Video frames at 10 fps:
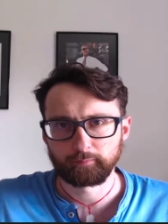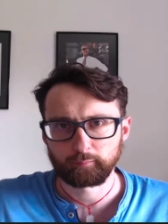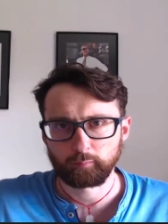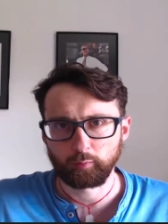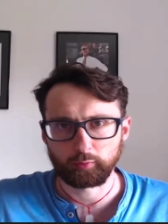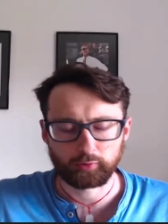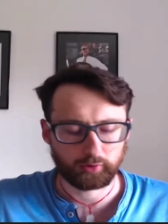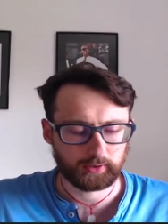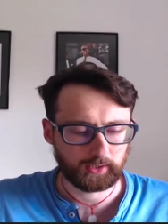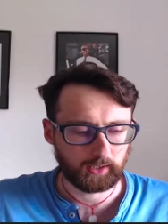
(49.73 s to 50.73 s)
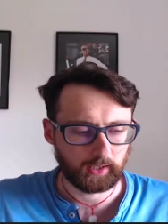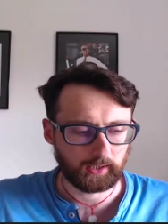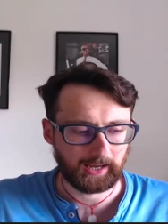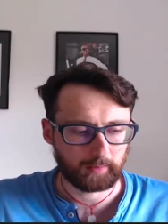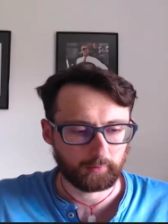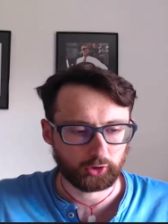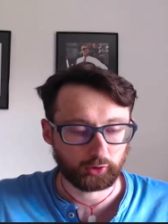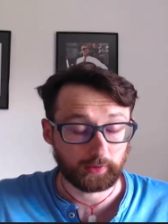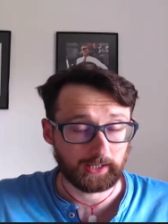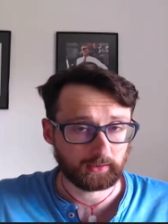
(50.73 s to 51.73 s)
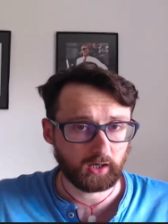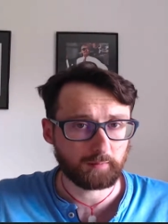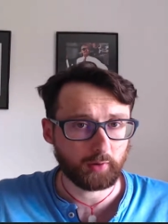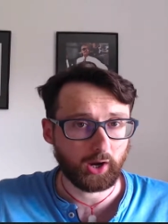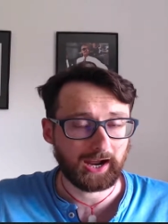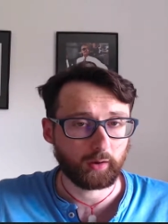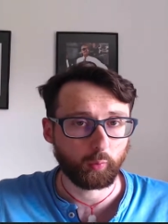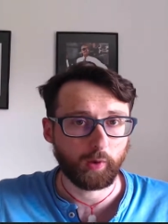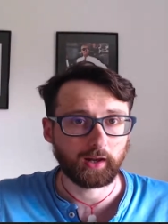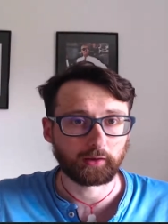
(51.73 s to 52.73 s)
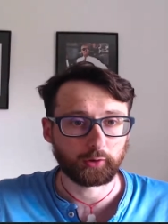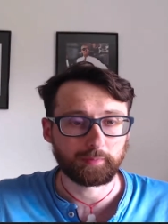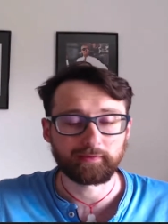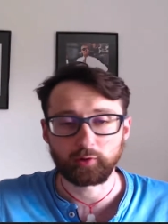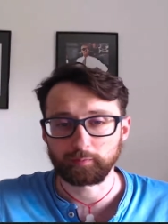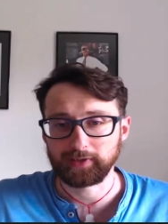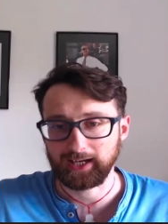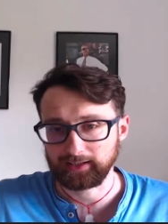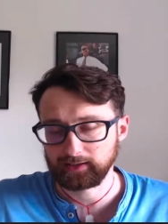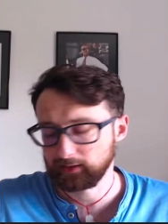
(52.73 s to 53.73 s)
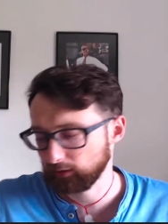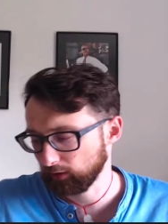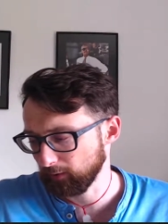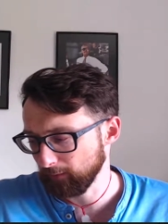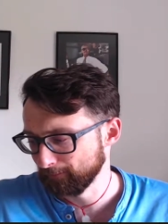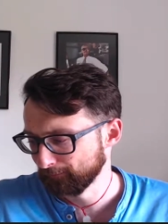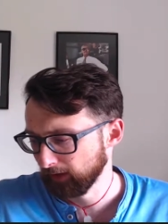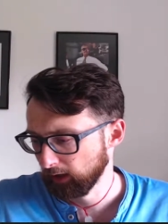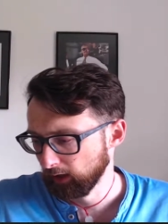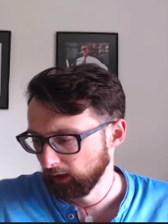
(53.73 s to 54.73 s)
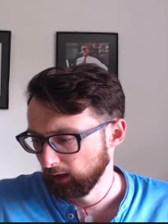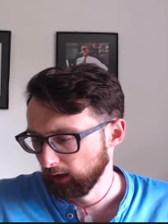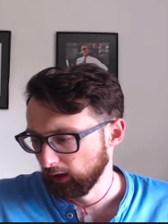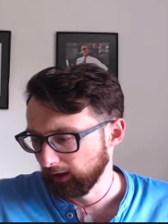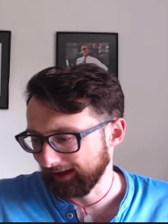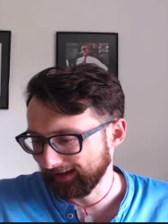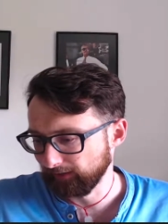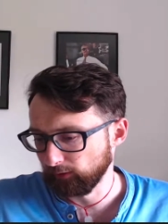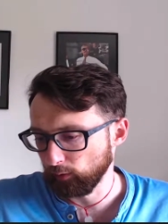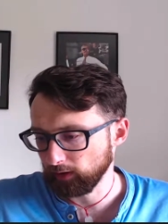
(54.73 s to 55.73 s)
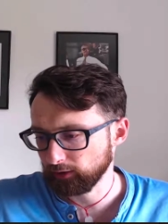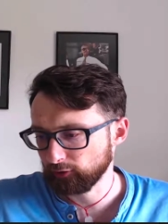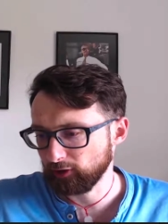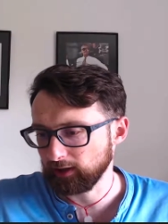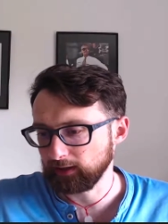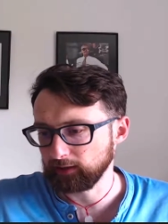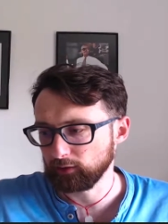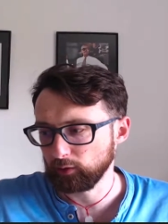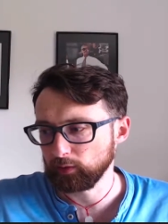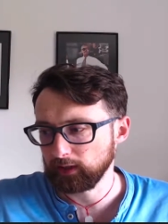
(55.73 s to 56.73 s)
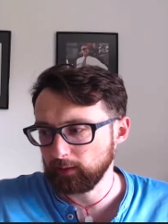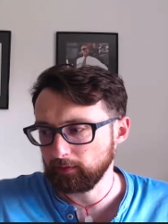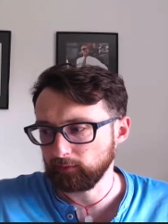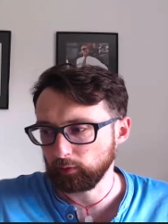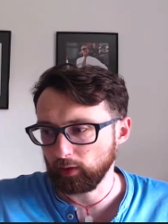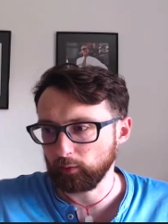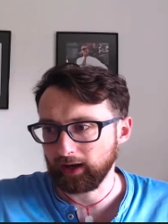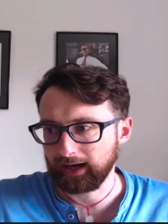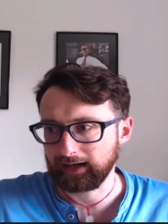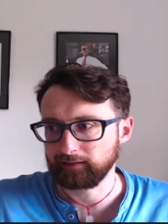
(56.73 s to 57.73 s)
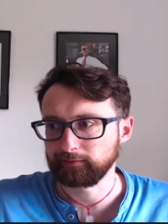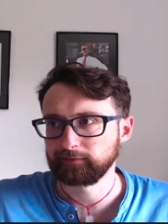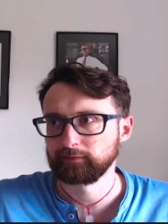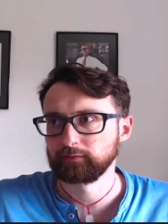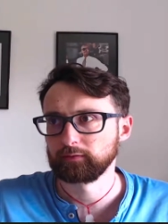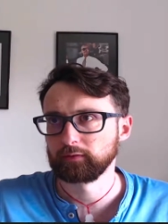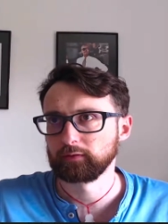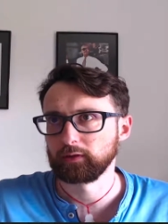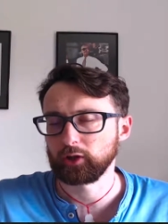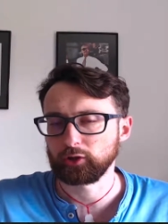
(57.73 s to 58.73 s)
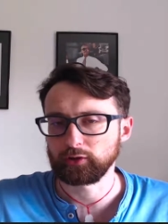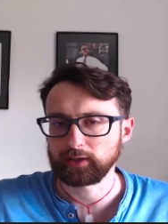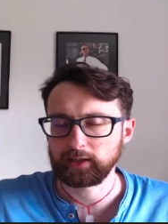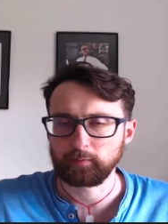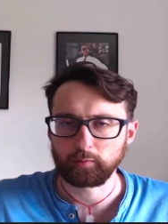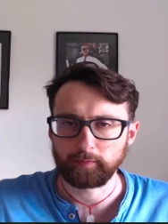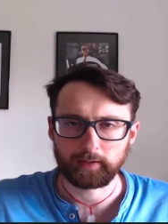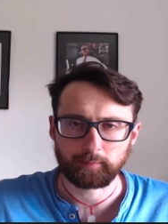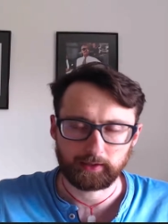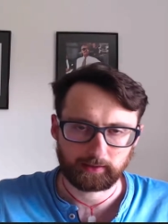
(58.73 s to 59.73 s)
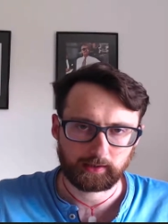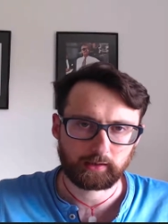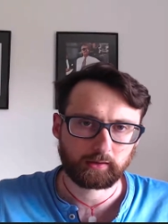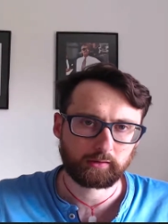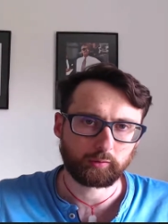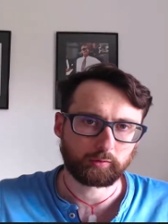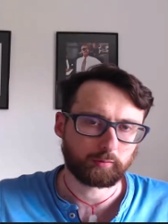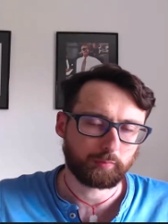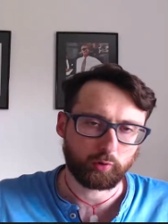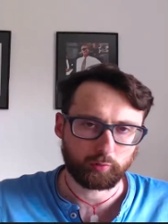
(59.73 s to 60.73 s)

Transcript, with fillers: not just in that how much you get done but how well you perform tasks too if you are struggling to sleep, if you don't have a good sleep, you'll make bad decisions, you'll do poor